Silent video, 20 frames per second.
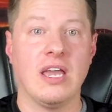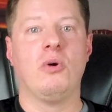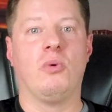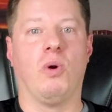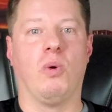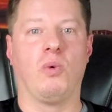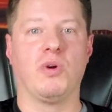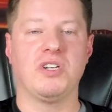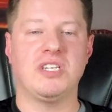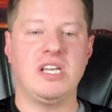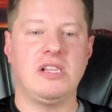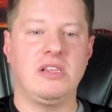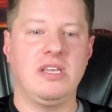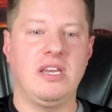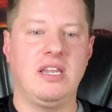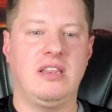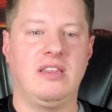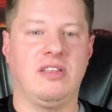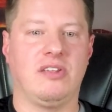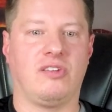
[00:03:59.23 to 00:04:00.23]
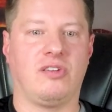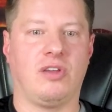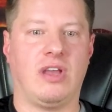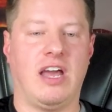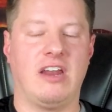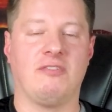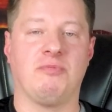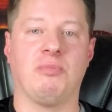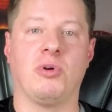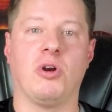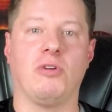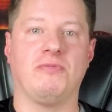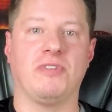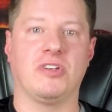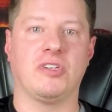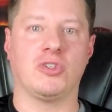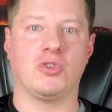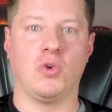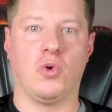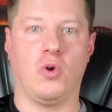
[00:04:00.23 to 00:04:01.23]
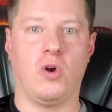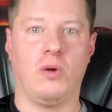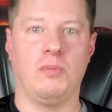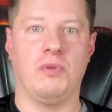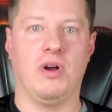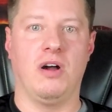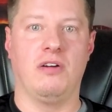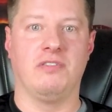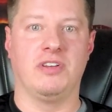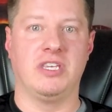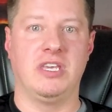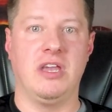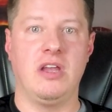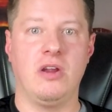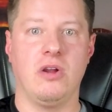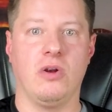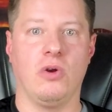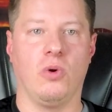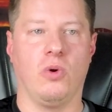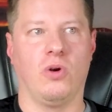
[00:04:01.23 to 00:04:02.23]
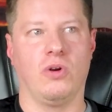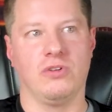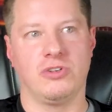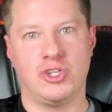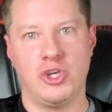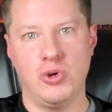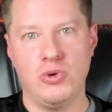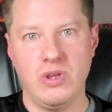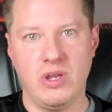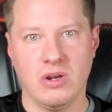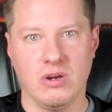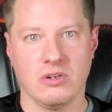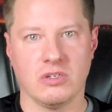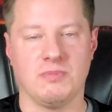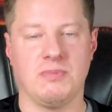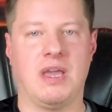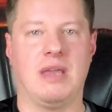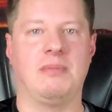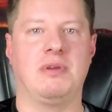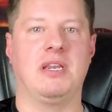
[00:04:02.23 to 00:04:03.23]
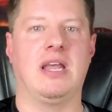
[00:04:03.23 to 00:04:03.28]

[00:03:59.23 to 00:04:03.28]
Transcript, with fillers: Well, we're dealing in this kind of perfect storm of a year or two years maybe